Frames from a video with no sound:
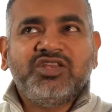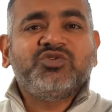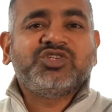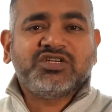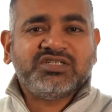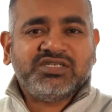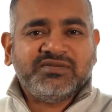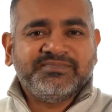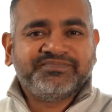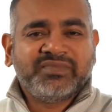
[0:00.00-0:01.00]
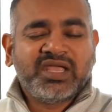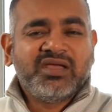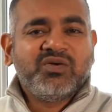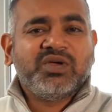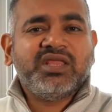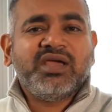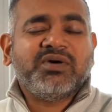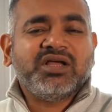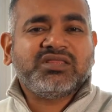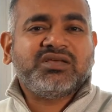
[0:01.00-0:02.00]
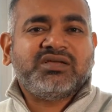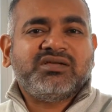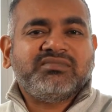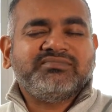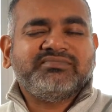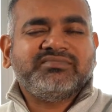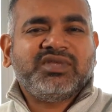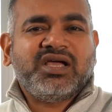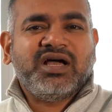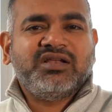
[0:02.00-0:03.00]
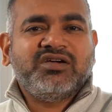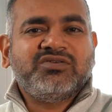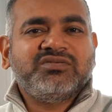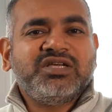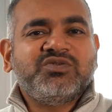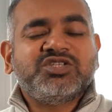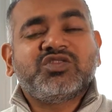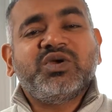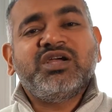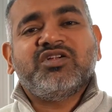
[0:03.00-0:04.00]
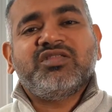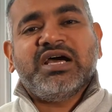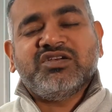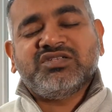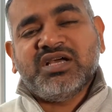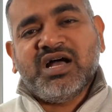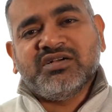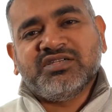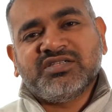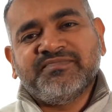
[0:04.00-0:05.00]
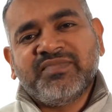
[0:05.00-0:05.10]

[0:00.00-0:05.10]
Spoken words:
New Jersey. When they bought the condo, it was $300,000.